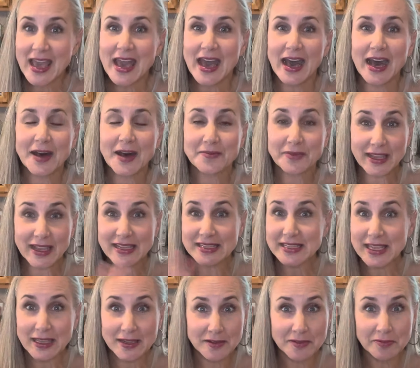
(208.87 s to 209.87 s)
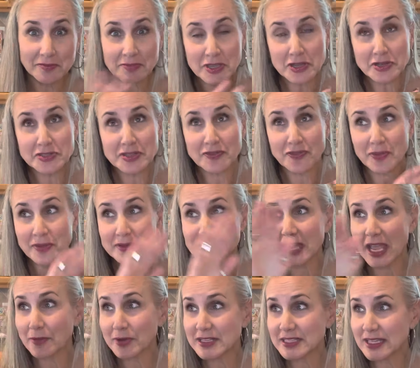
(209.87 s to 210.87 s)
Like I said, usually from the
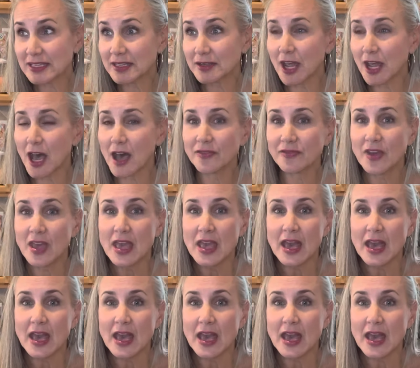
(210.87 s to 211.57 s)
time we send it off,